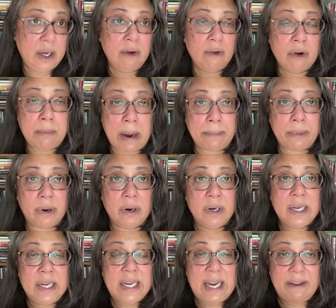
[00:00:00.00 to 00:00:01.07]
Remember,
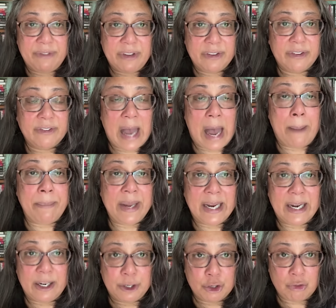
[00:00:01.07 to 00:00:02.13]
if this is happening
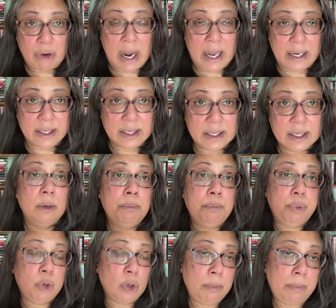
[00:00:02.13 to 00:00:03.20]
in a trend,
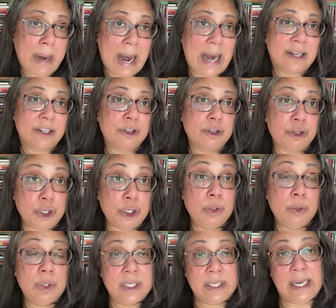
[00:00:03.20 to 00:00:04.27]
pullbacks
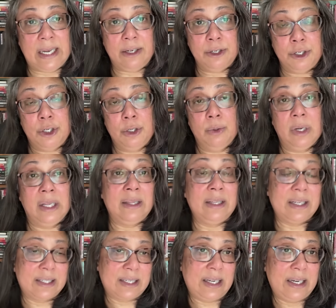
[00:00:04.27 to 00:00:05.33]
do tend to
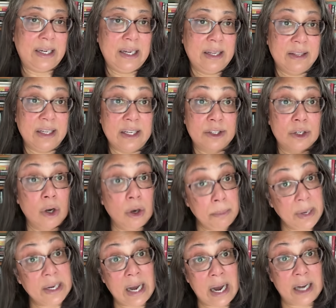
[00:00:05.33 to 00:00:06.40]
elicit this, oh
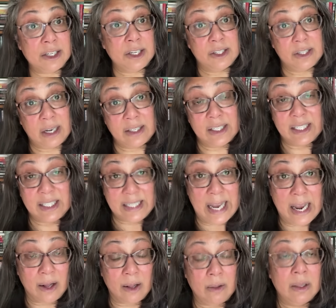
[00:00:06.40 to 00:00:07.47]
my gosh, it's on
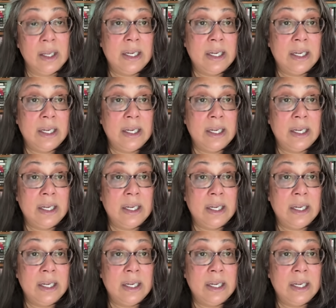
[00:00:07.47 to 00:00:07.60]
sale